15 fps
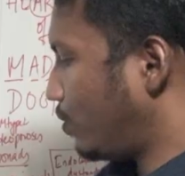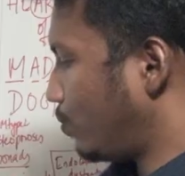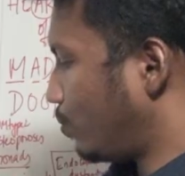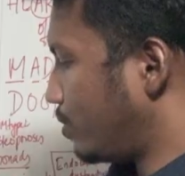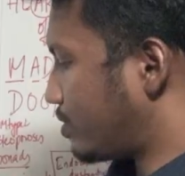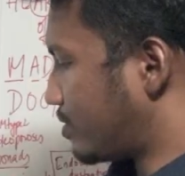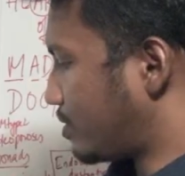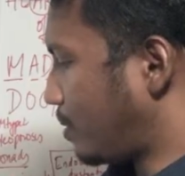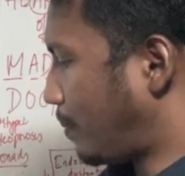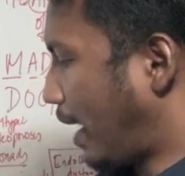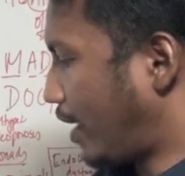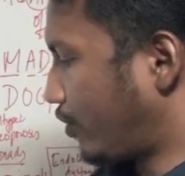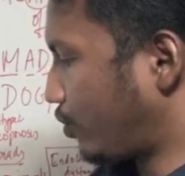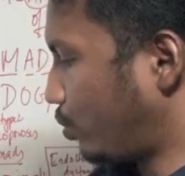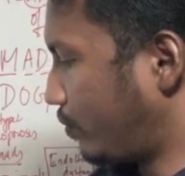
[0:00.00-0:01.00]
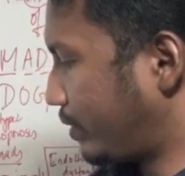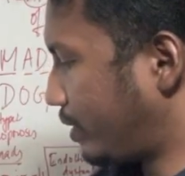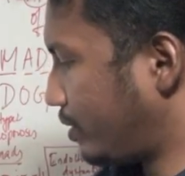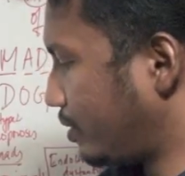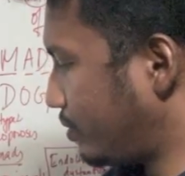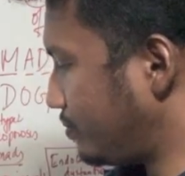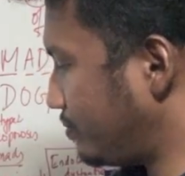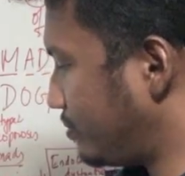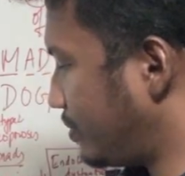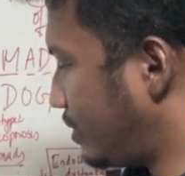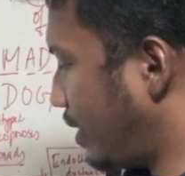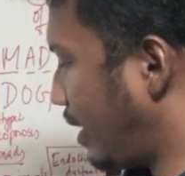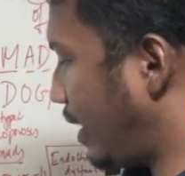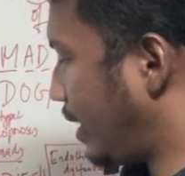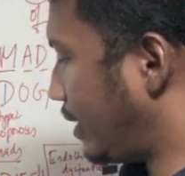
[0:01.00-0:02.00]
which is the battery over here,
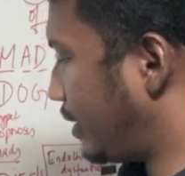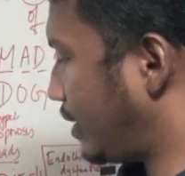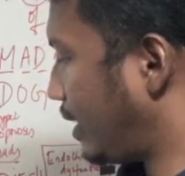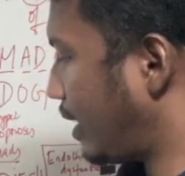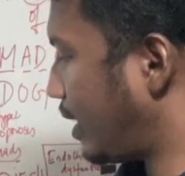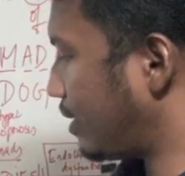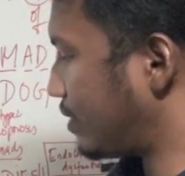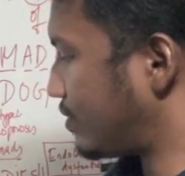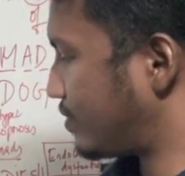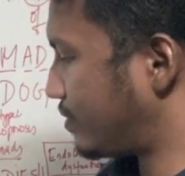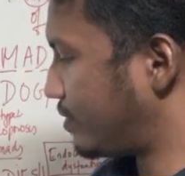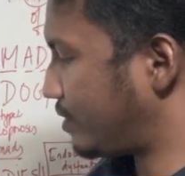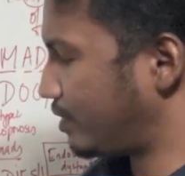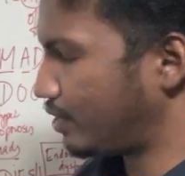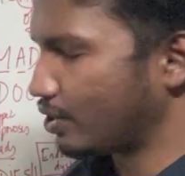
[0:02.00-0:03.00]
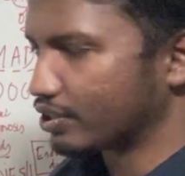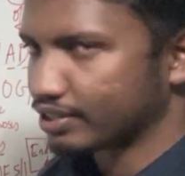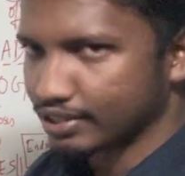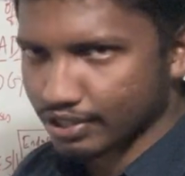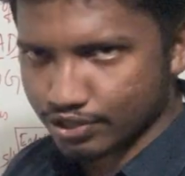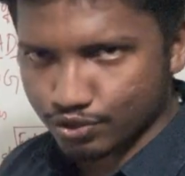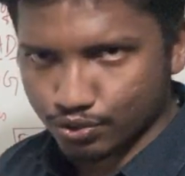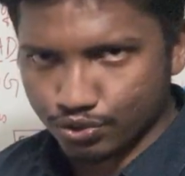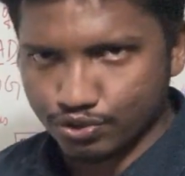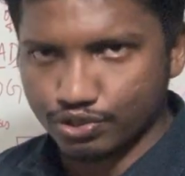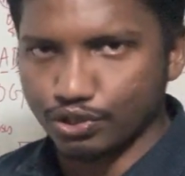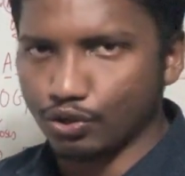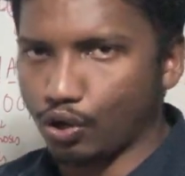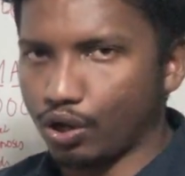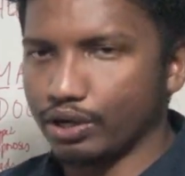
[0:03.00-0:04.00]
and that is your
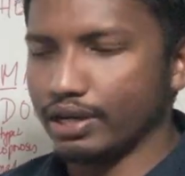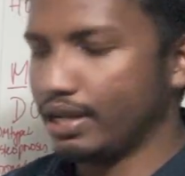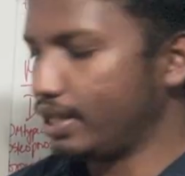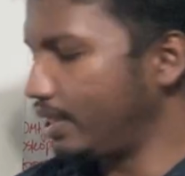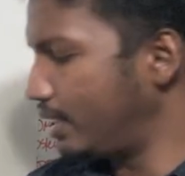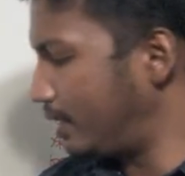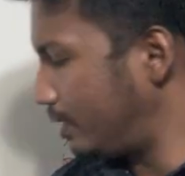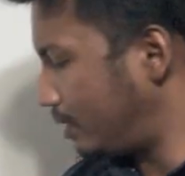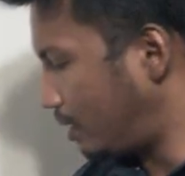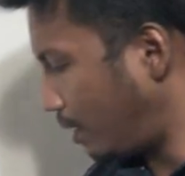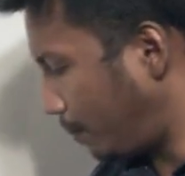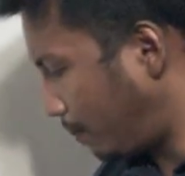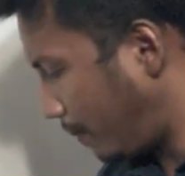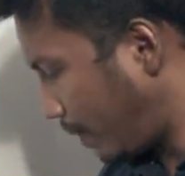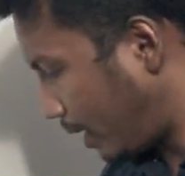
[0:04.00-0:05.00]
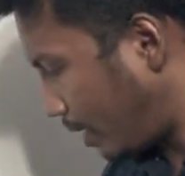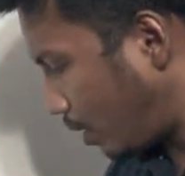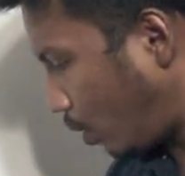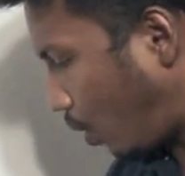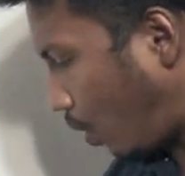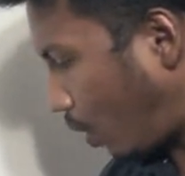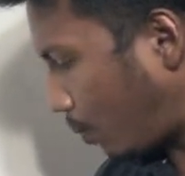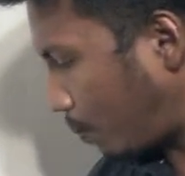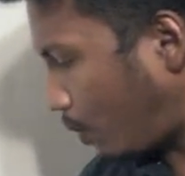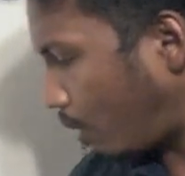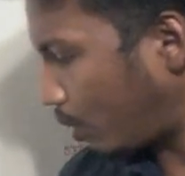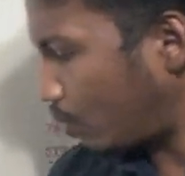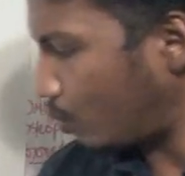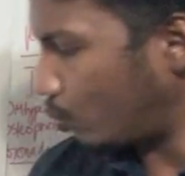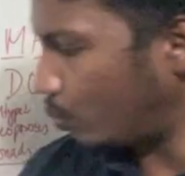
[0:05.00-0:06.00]
testosterone, the male
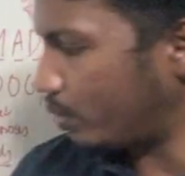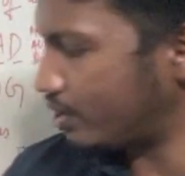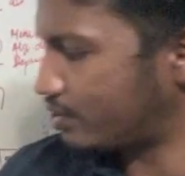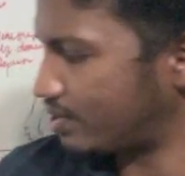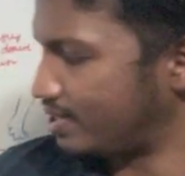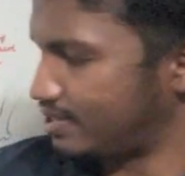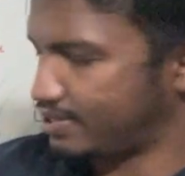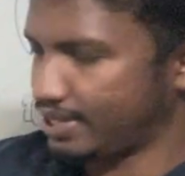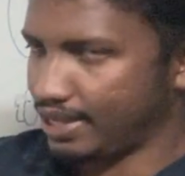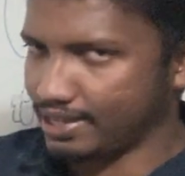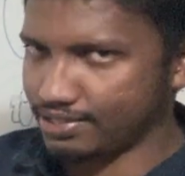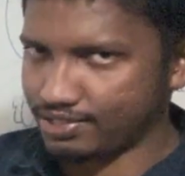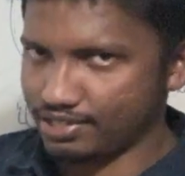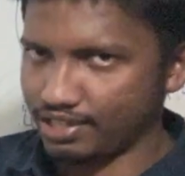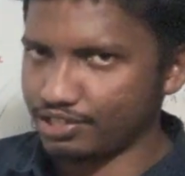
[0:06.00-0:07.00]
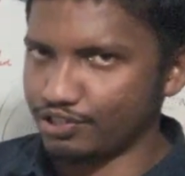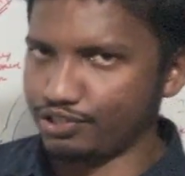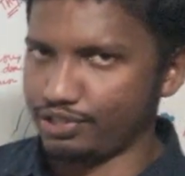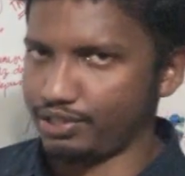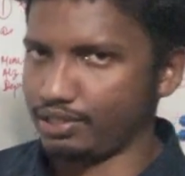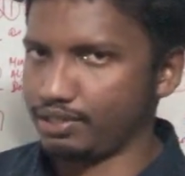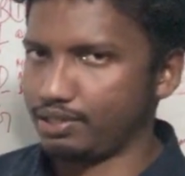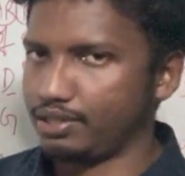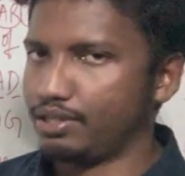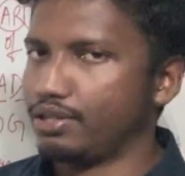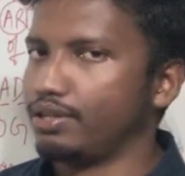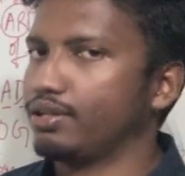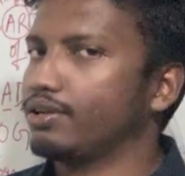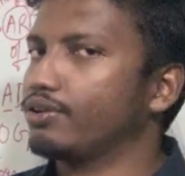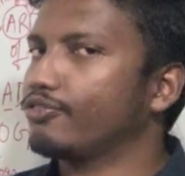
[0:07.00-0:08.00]
hormone which is essential
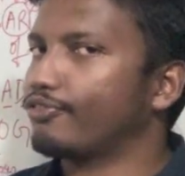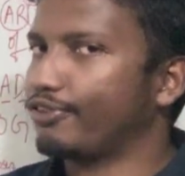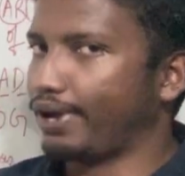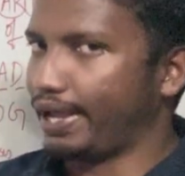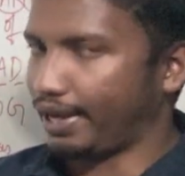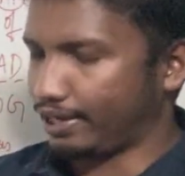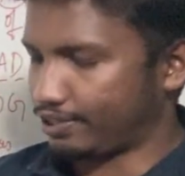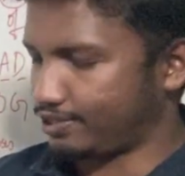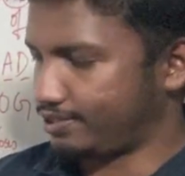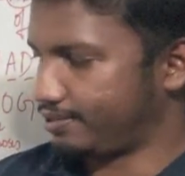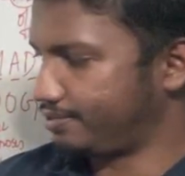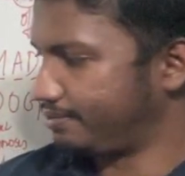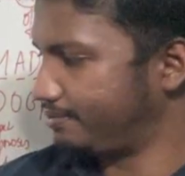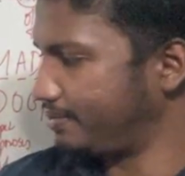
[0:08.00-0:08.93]
for erection.